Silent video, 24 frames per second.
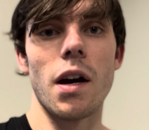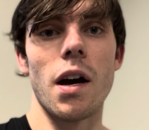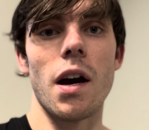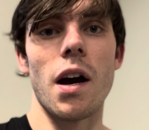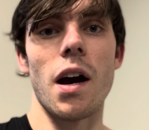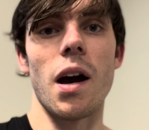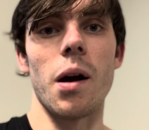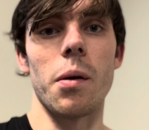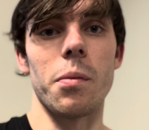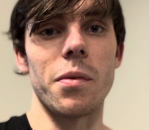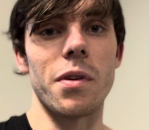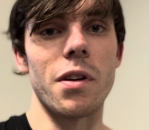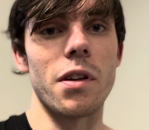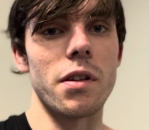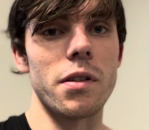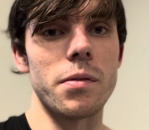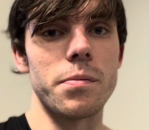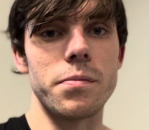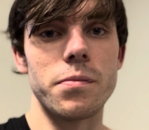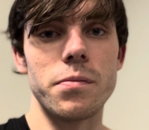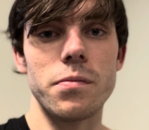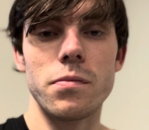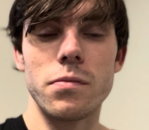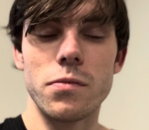I'm gonna
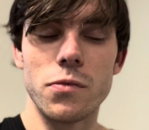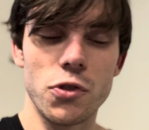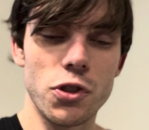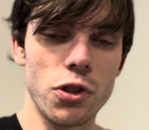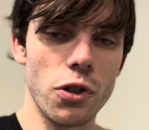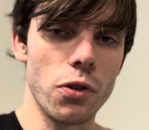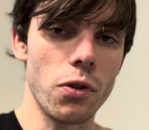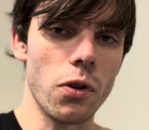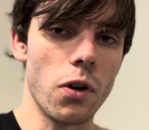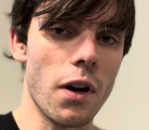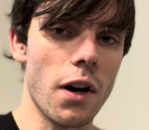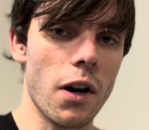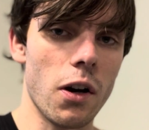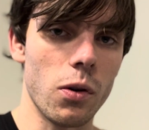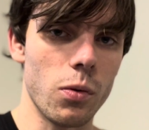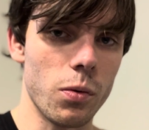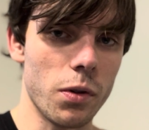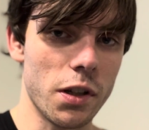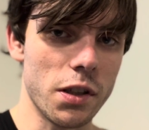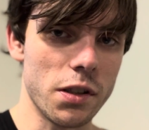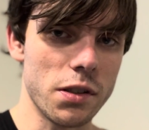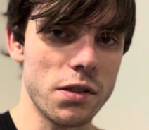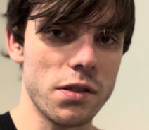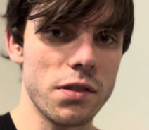show you all how it
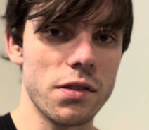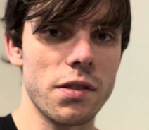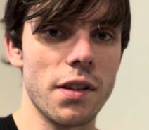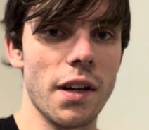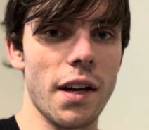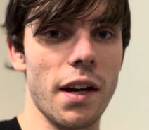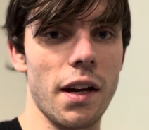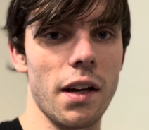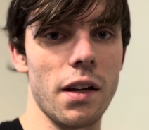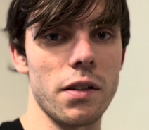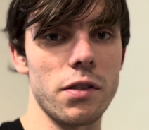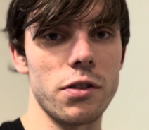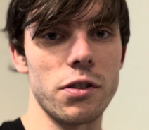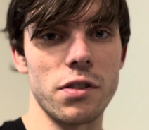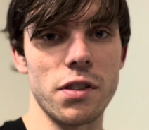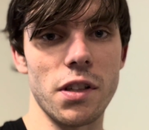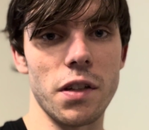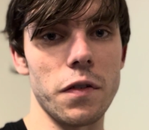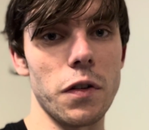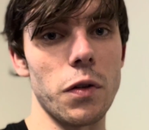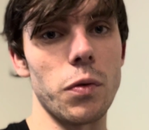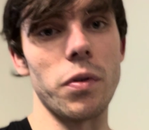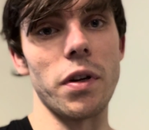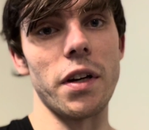works and just give
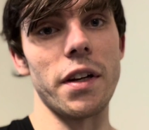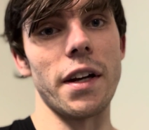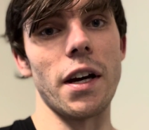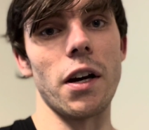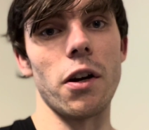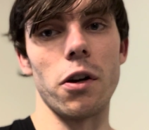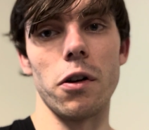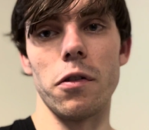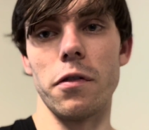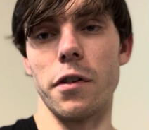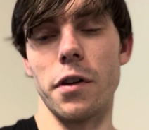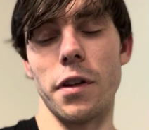you a rundown over